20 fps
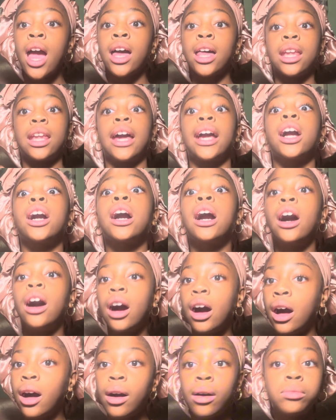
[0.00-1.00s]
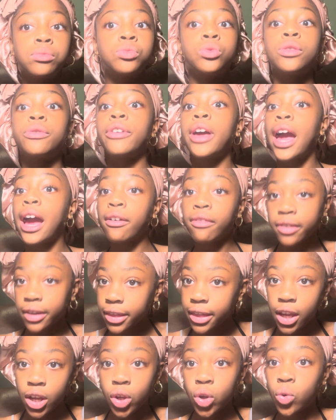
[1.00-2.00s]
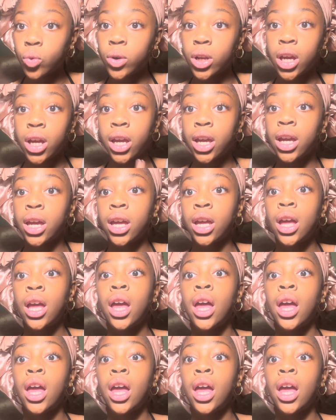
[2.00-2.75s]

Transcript: Like, come with everything you need.